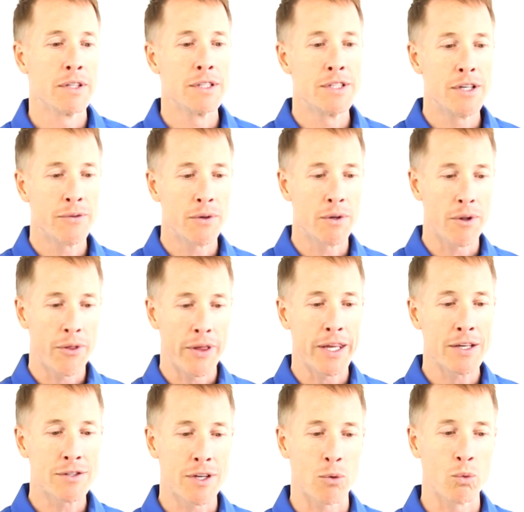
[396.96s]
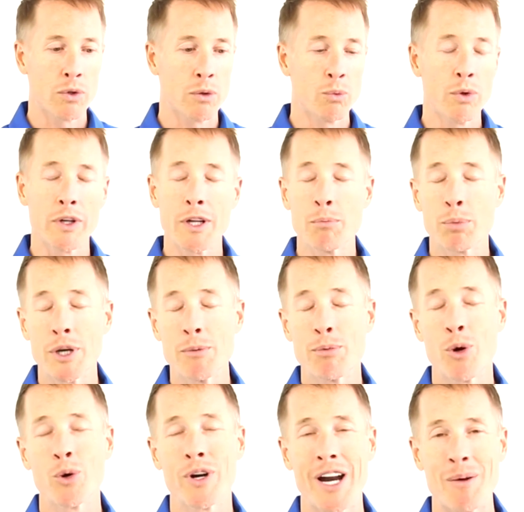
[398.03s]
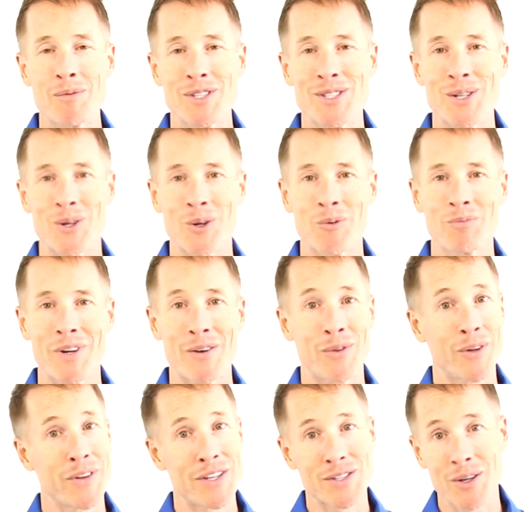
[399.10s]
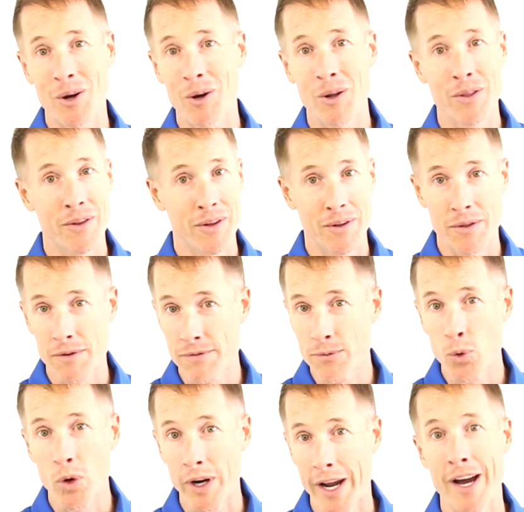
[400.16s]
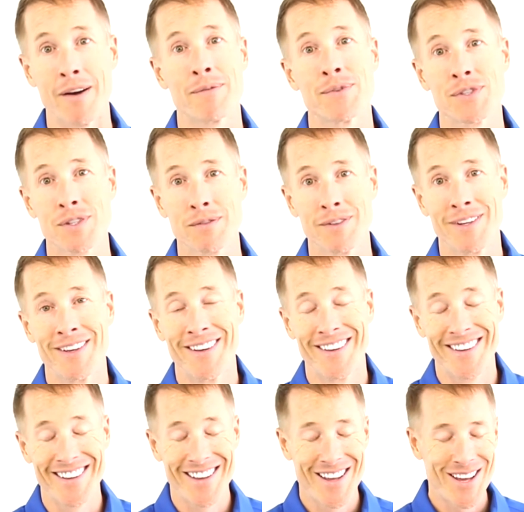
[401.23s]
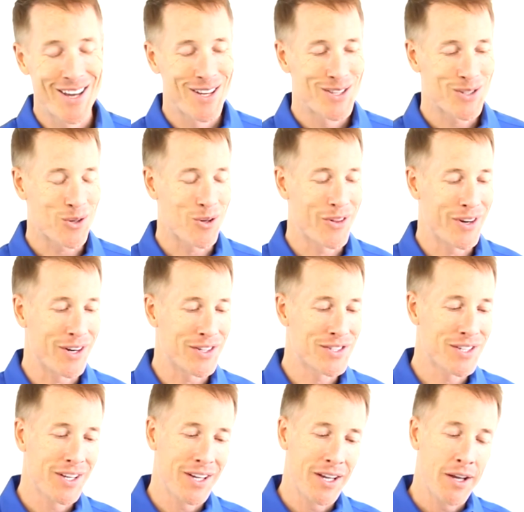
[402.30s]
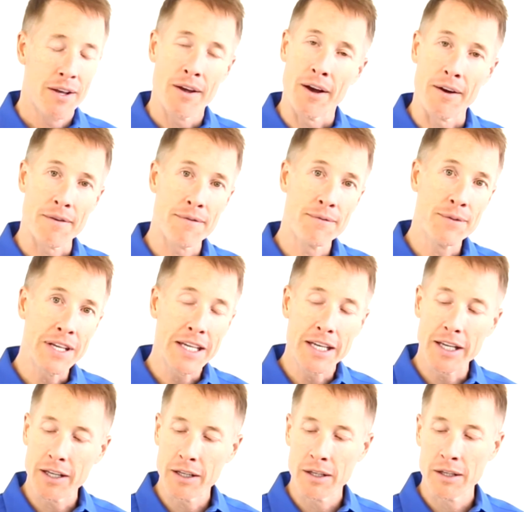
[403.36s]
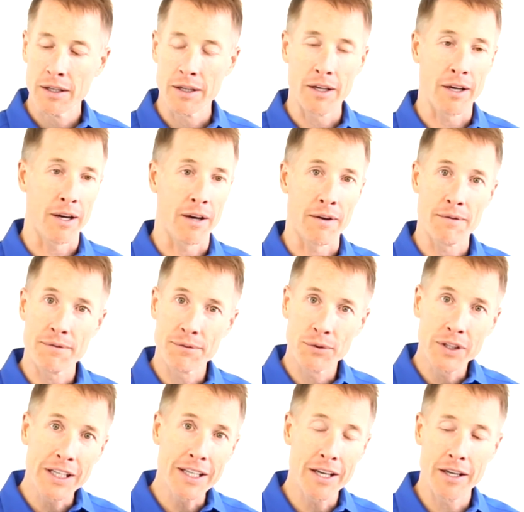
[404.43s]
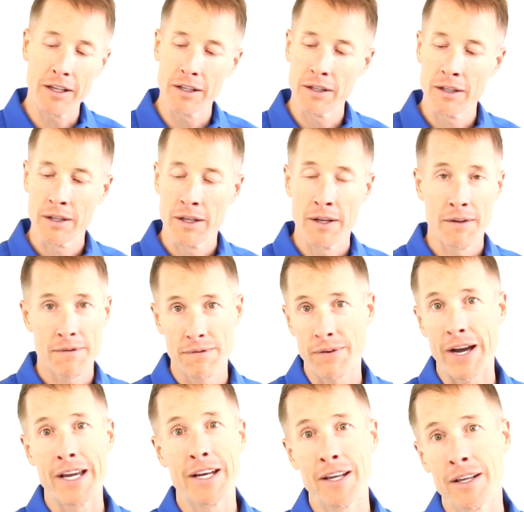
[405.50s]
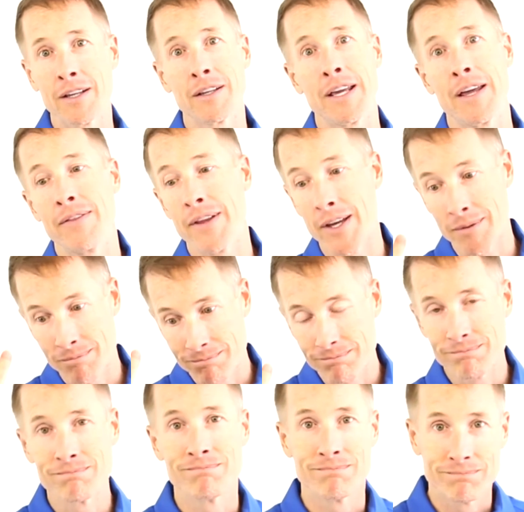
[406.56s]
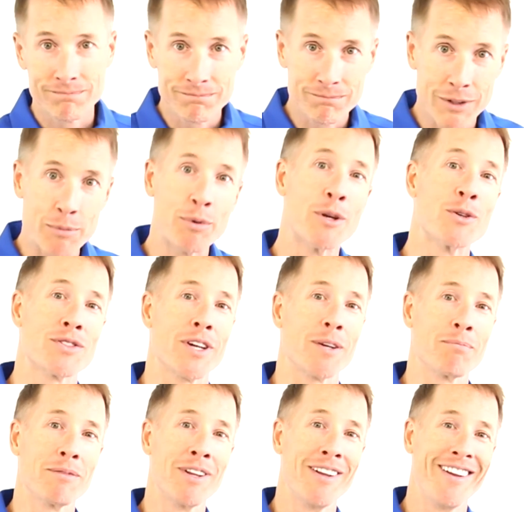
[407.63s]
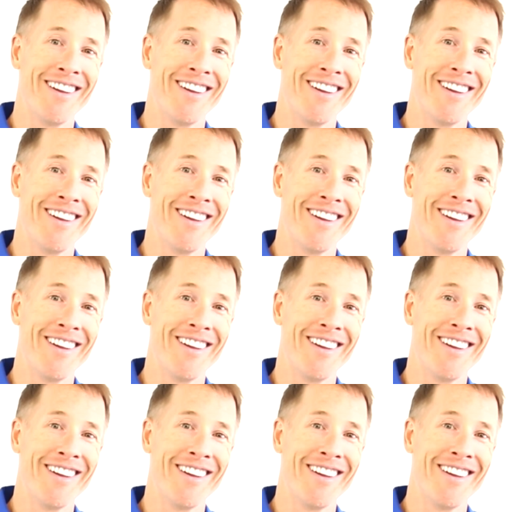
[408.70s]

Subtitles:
different things that we're really pre-programmed to do. I've heard these called the four Fs. So there's feeding, fleeing, fighting, and then reproducing.